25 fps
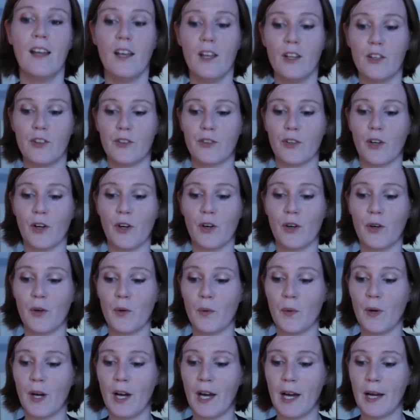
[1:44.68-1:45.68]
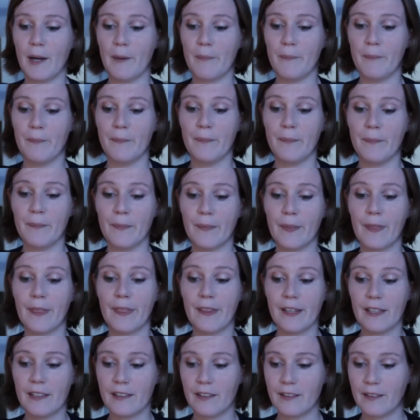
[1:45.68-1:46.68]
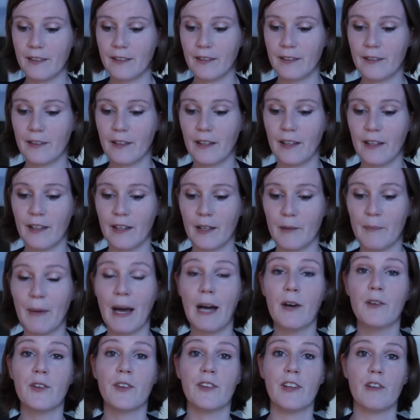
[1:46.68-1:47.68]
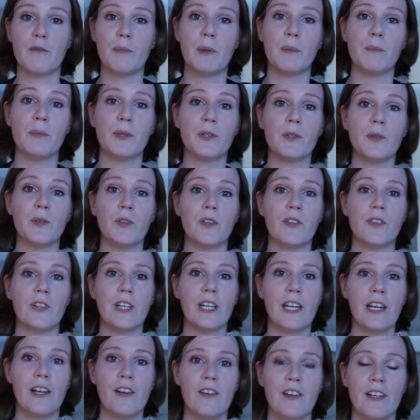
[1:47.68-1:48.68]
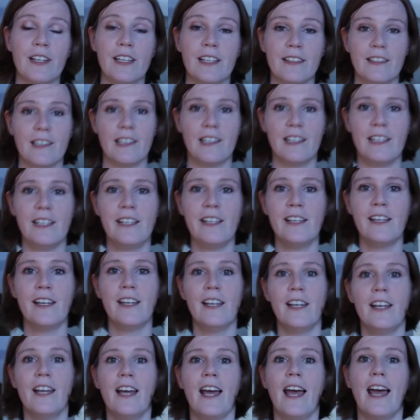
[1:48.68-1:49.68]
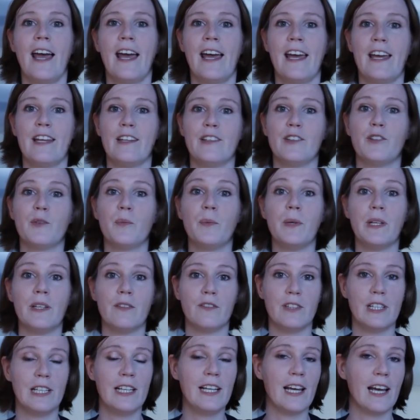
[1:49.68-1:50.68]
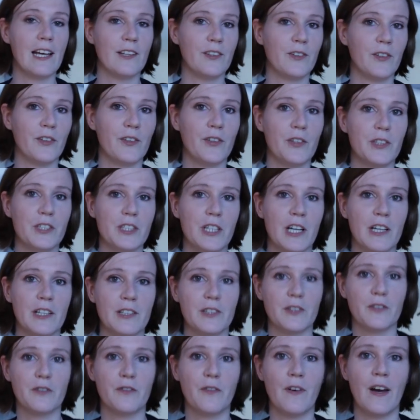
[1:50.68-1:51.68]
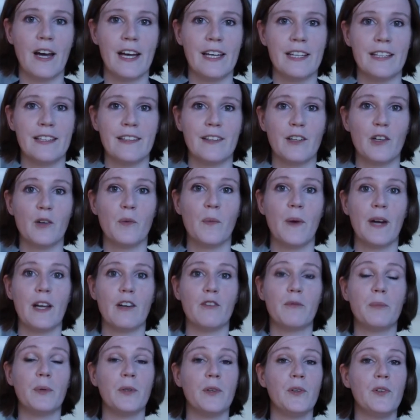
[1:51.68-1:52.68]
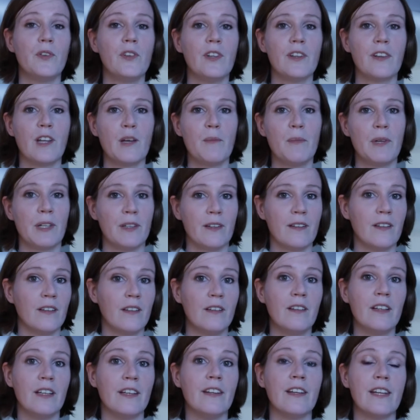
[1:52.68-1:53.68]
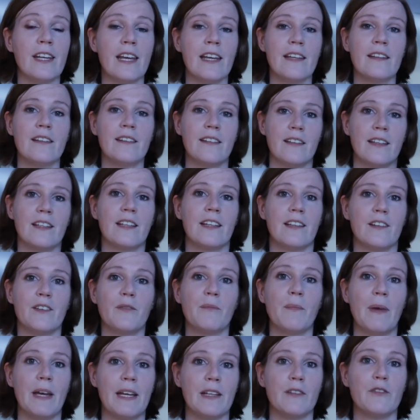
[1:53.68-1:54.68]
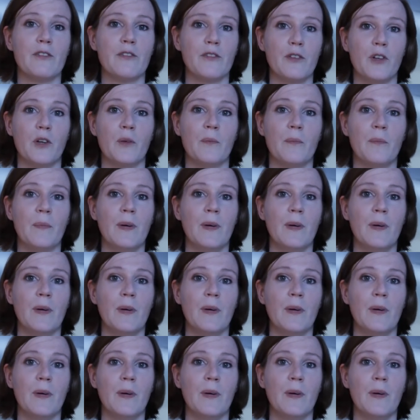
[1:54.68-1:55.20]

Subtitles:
So these houses have been produced here in Italy, and we really had to search hard to find a way of producing them, and in the end it is made from